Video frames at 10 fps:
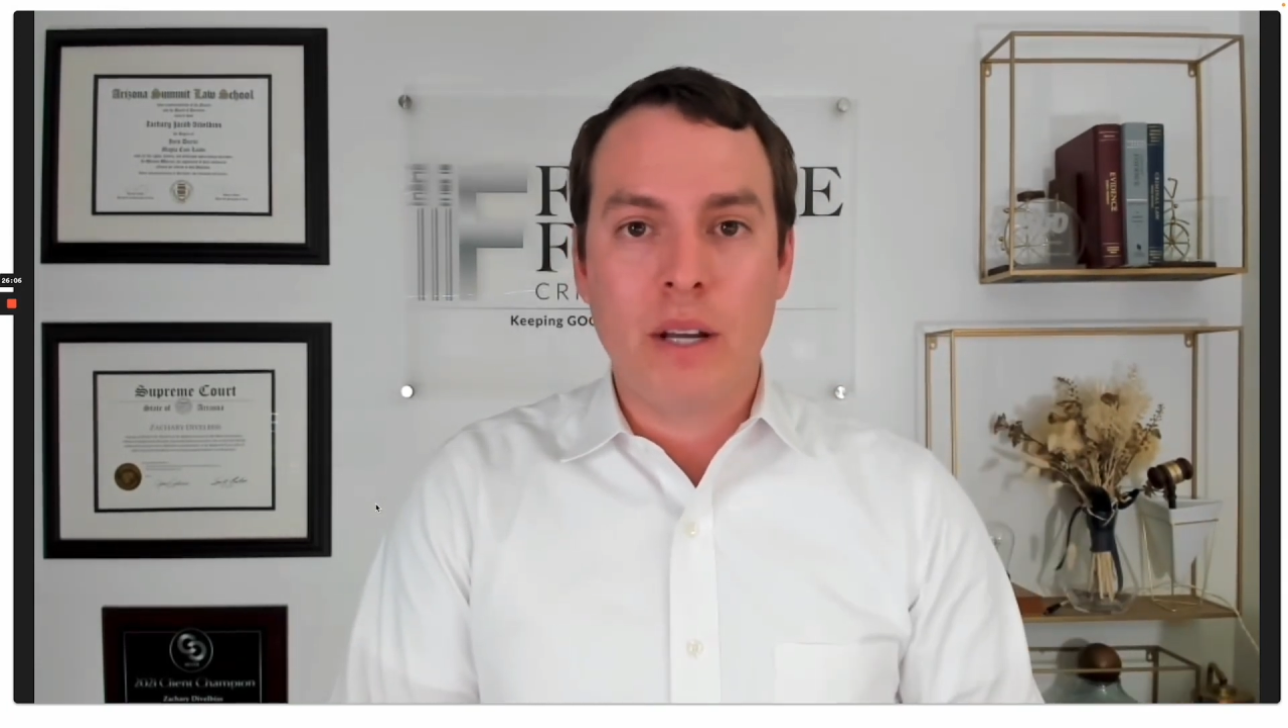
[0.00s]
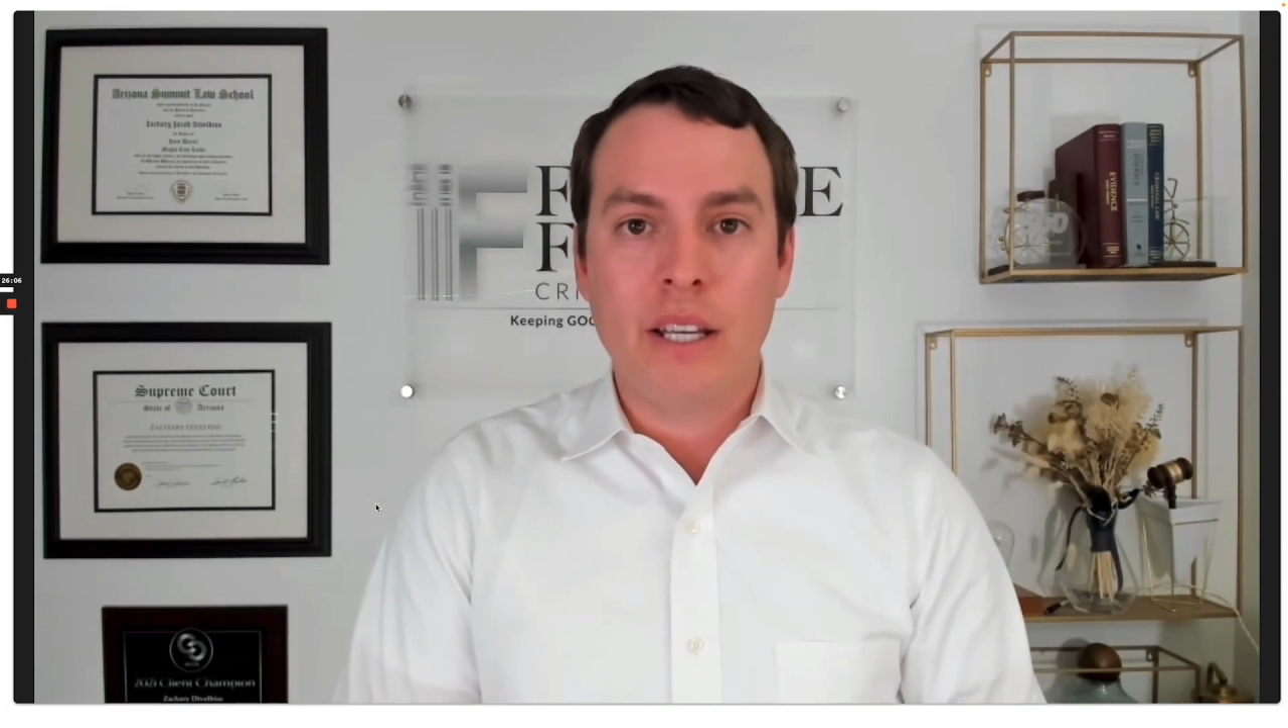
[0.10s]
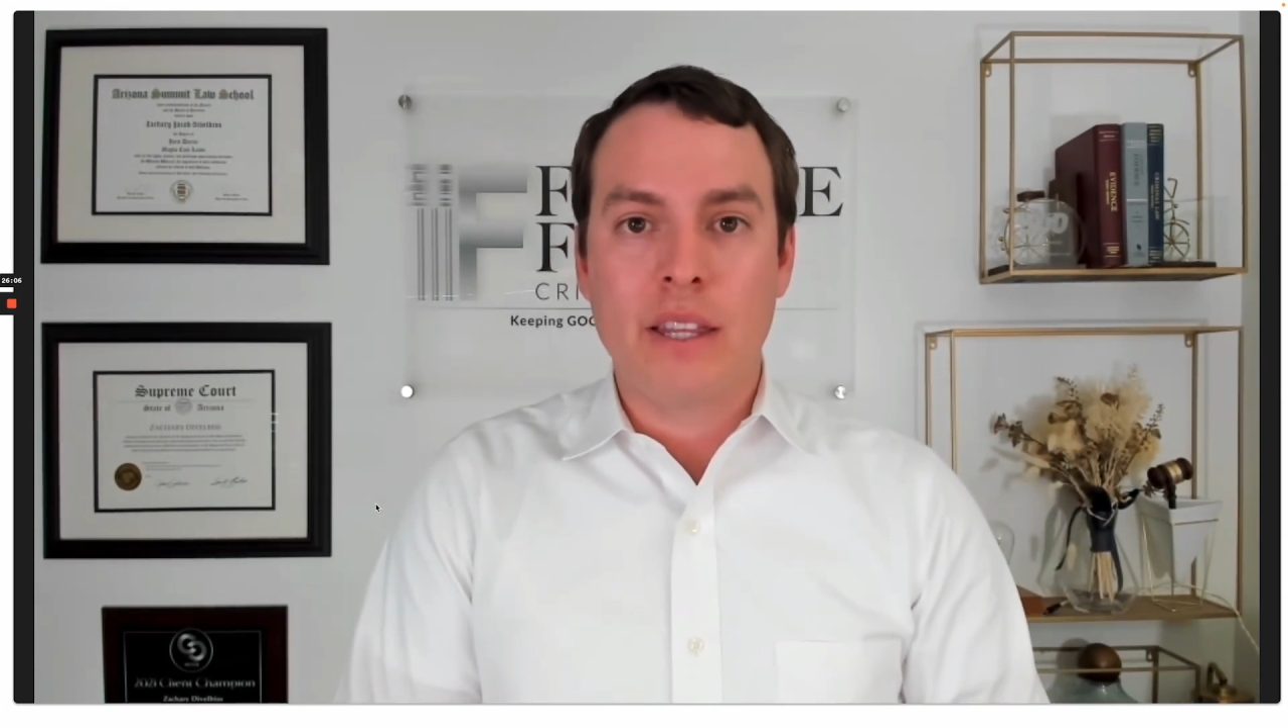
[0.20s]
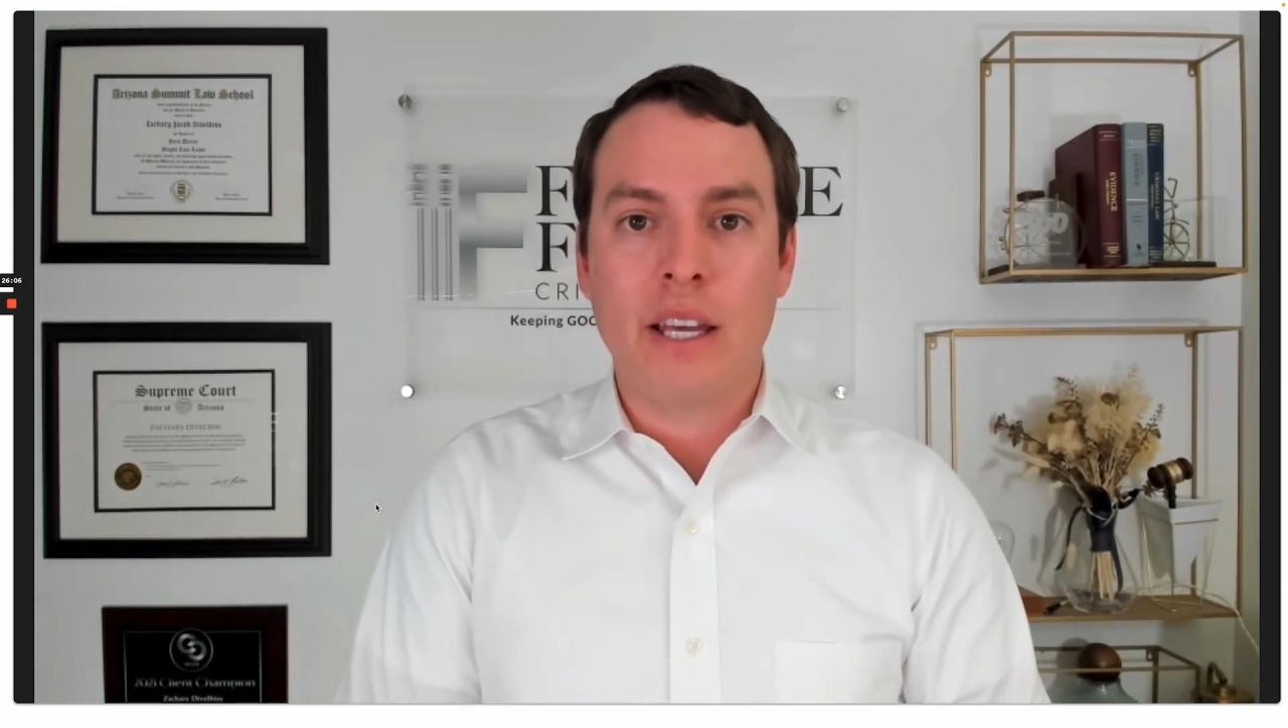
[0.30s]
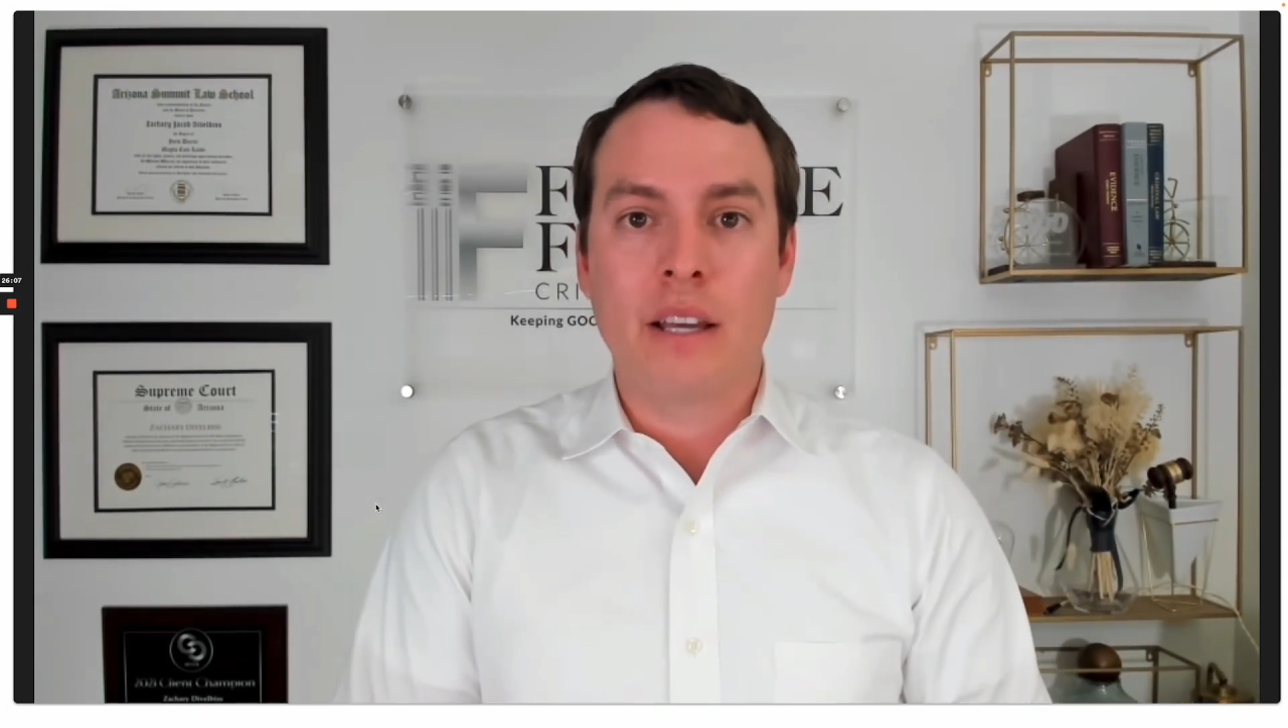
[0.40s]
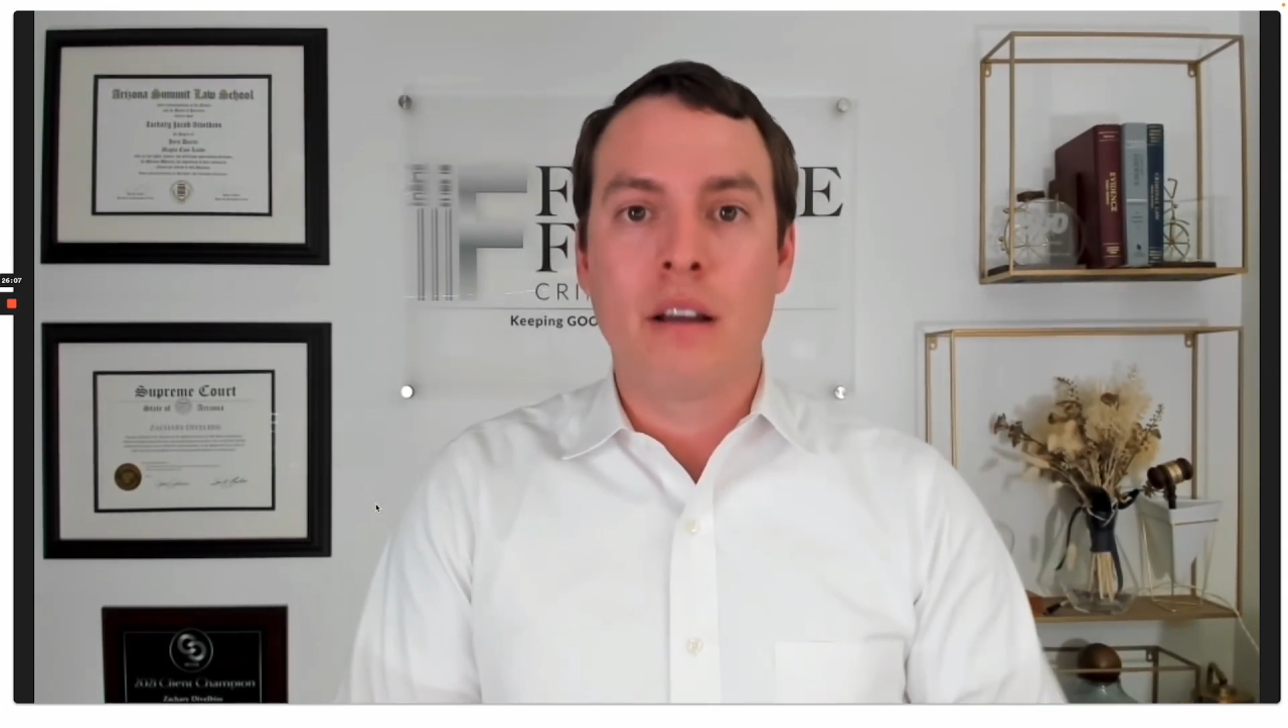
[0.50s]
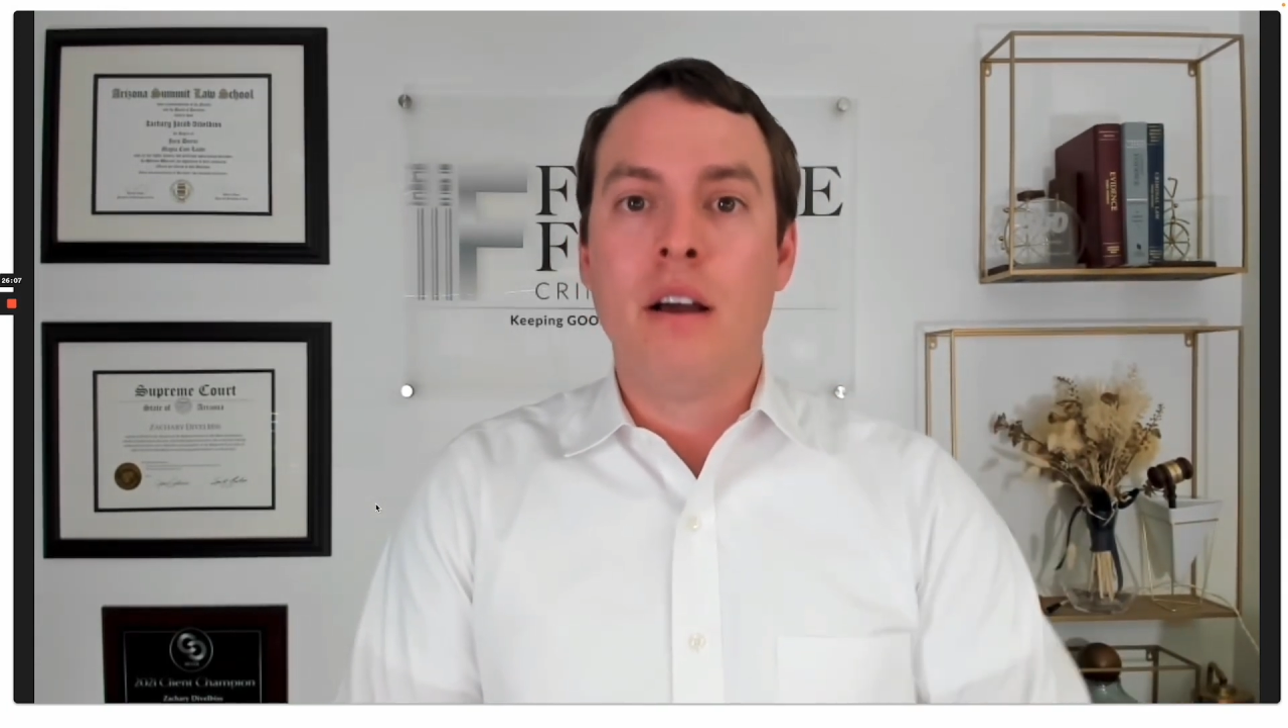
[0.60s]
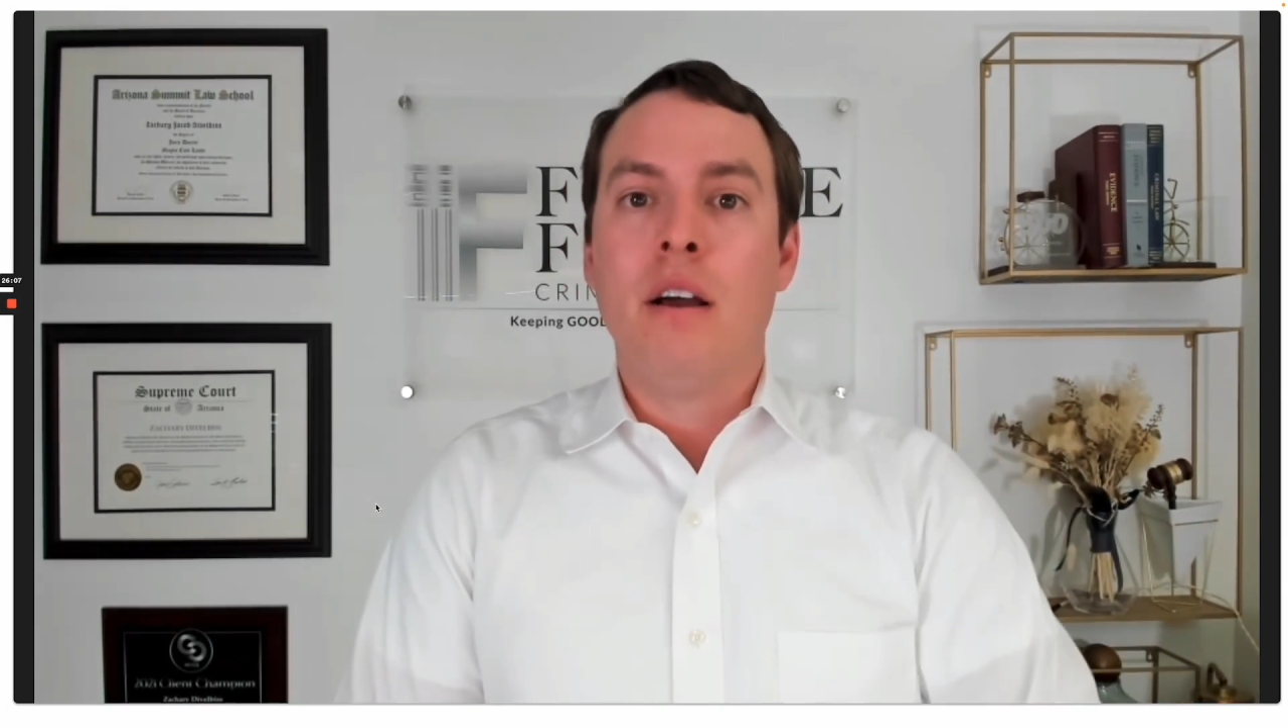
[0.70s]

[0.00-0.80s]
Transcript: anything.